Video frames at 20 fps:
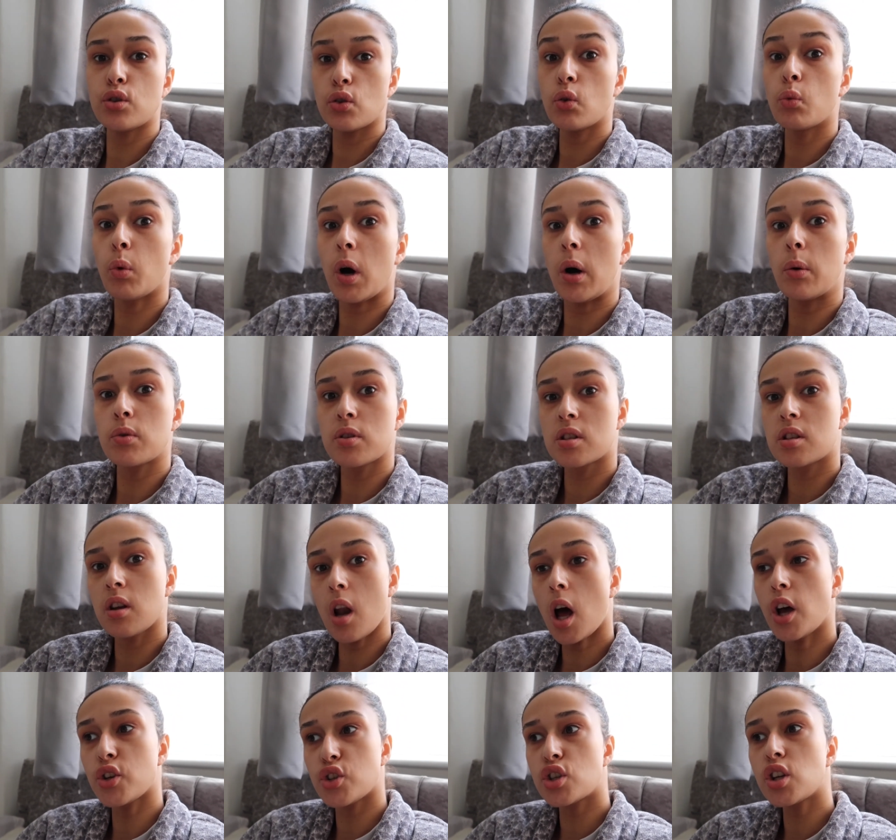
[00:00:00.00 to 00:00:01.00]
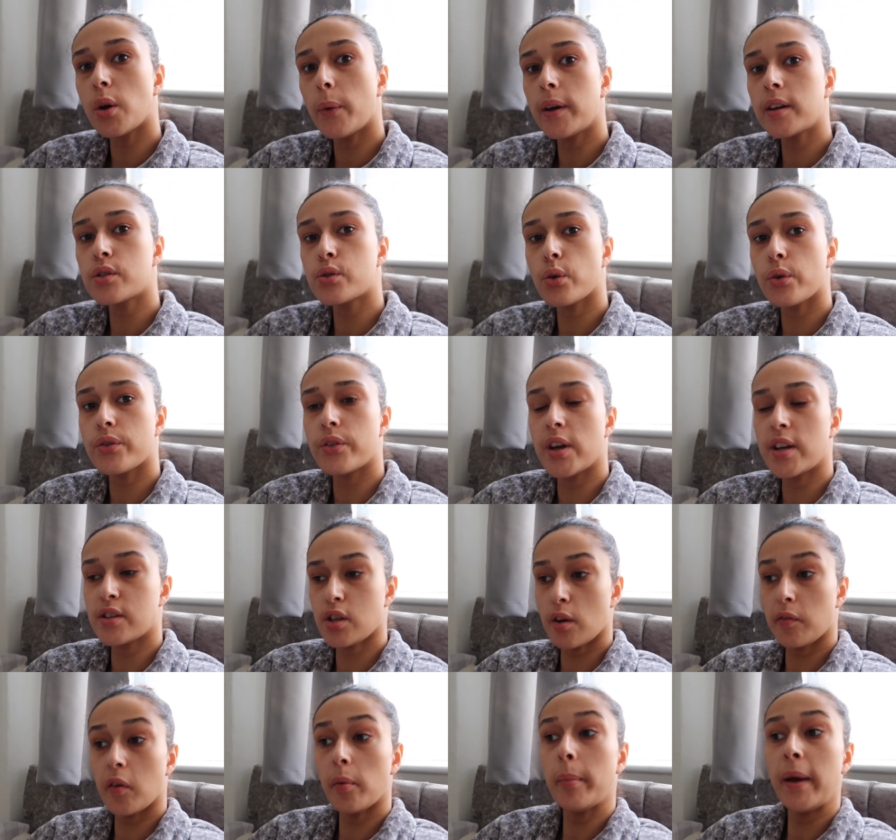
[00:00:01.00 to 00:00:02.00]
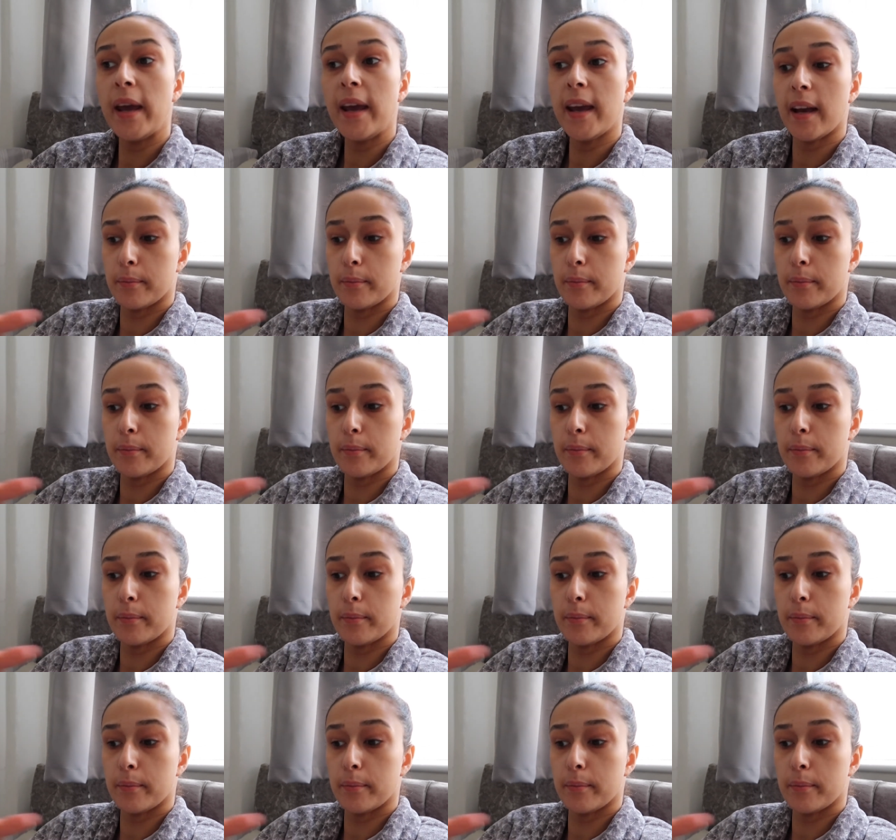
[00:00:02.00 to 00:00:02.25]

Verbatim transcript: doing what I was last doing sort of thing so from here